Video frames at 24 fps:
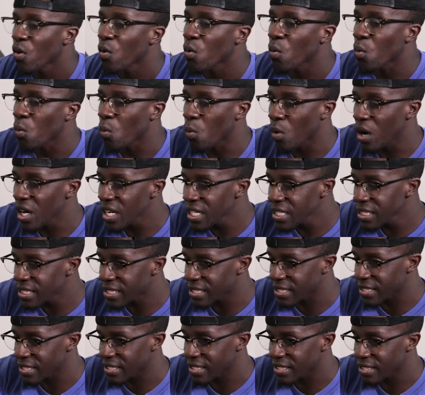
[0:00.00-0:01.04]
What is
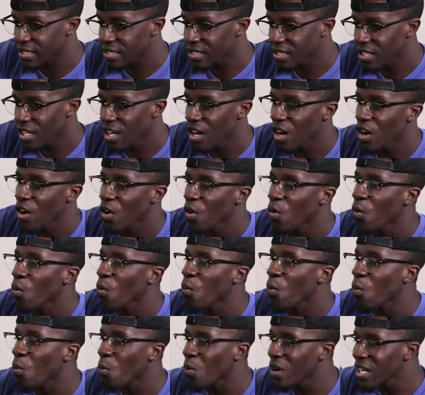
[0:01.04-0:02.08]
sin?
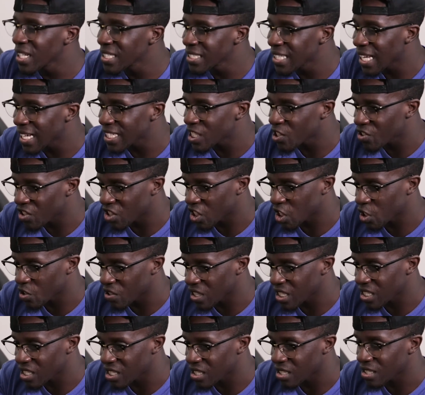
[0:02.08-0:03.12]
What is that
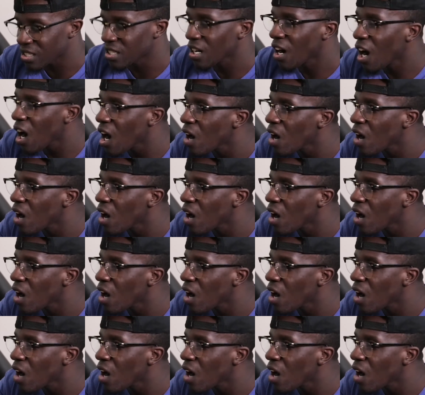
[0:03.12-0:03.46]
transgression